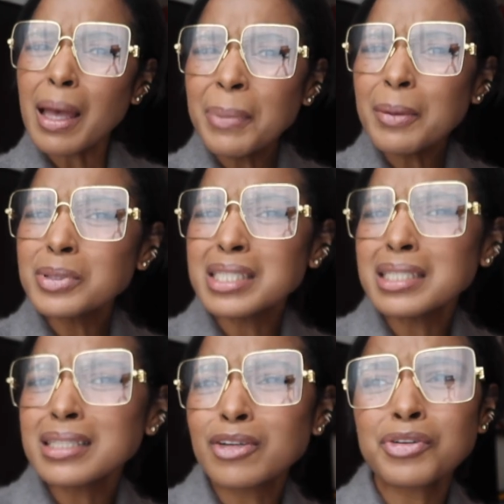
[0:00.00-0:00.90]
some people say
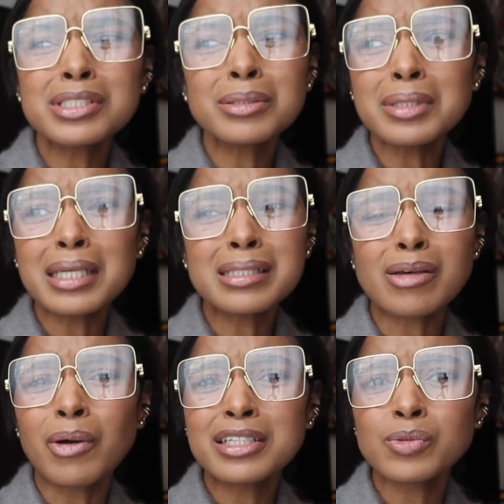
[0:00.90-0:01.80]
that the crystal thing is
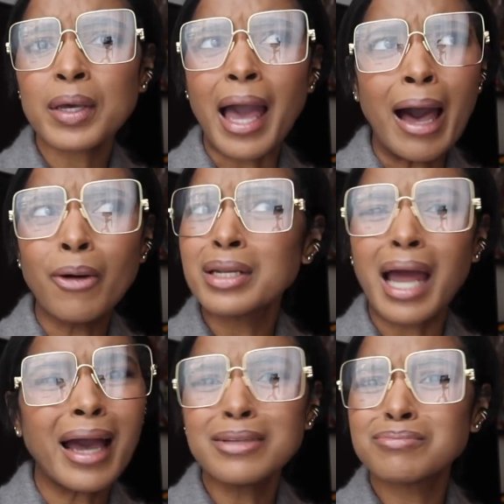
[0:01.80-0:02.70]
on its way out, and
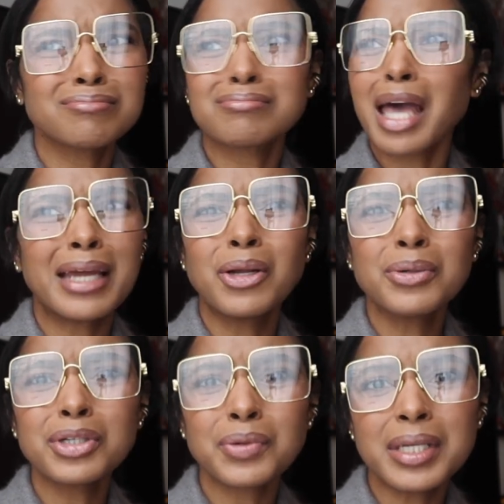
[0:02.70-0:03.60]
I
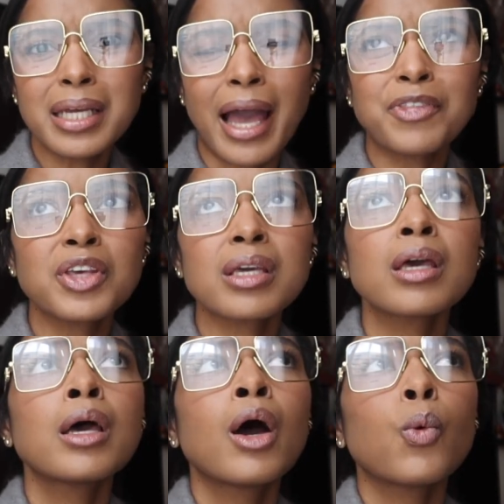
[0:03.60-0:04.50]
don't agree. I think
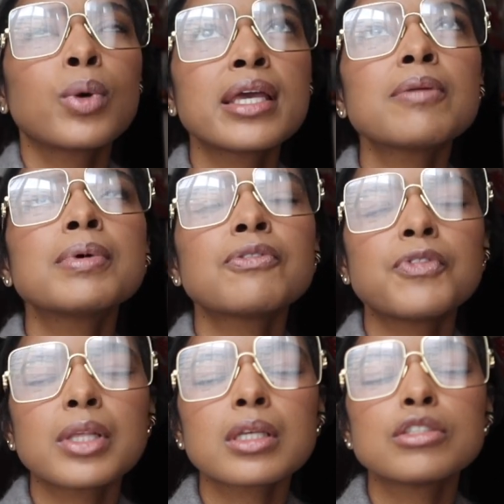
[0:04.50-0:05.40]
we have been
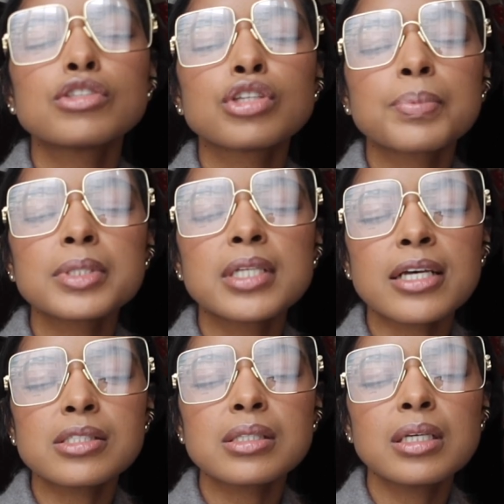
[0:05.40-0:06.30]
feeling super
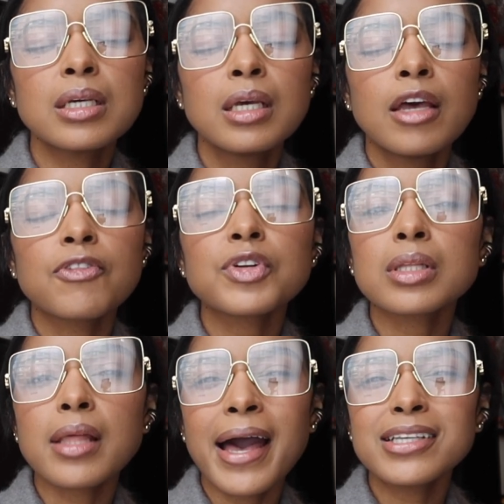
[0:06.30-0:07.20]
dusty for the
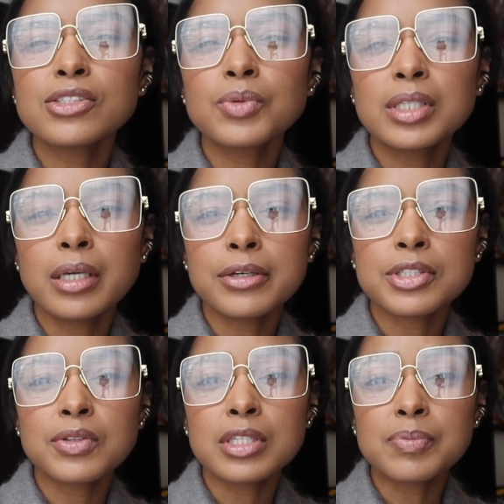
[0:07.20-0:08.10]
last 3
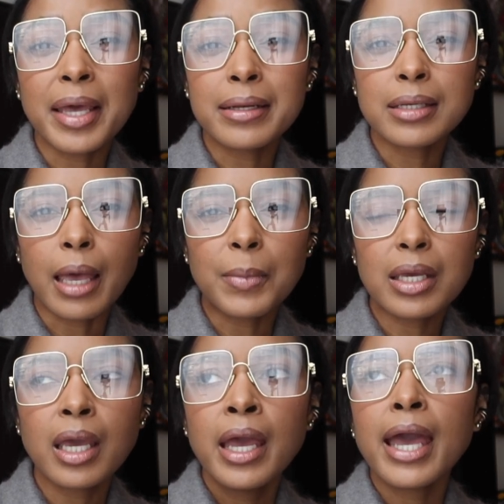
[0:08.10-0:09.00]
years of this
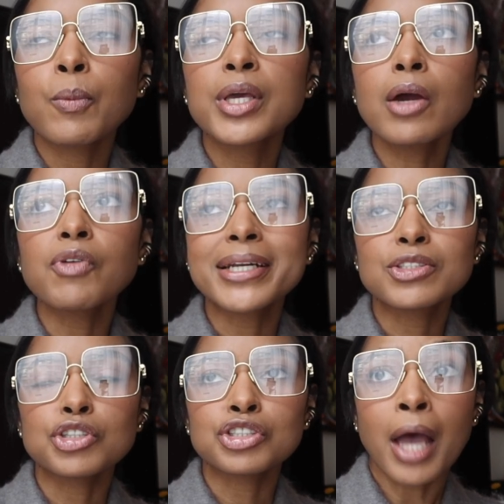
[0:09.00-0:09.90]
pandemic, and we are ready
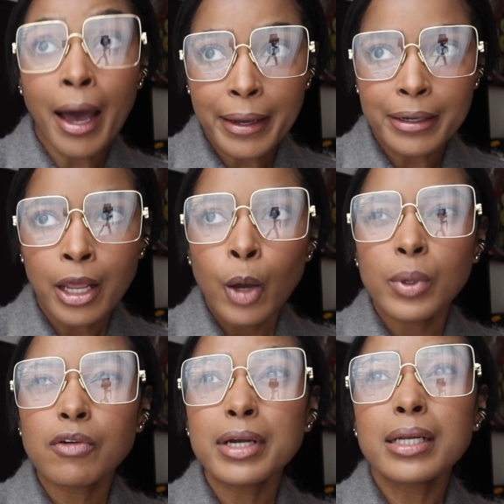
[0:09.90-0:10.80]
to shine.
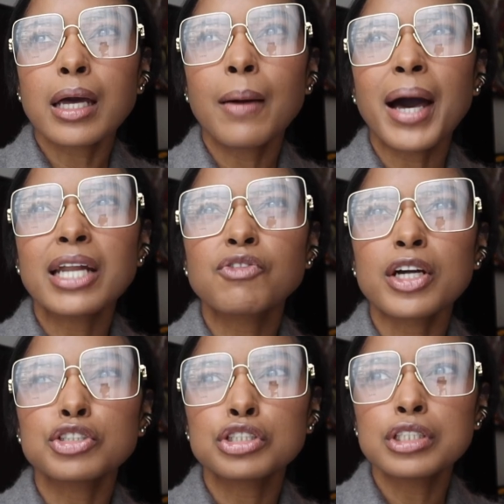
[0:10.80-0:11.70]
We are ready to come out of
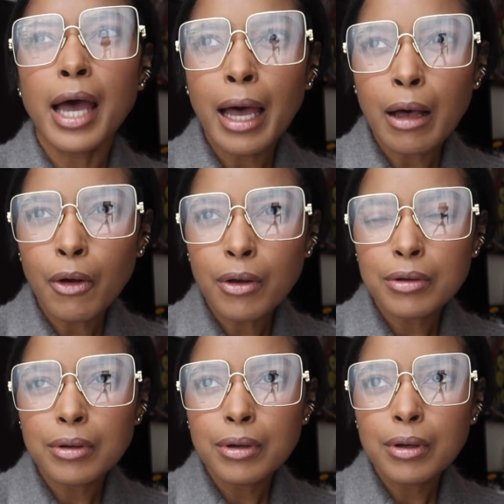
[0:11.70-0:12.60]
our shell,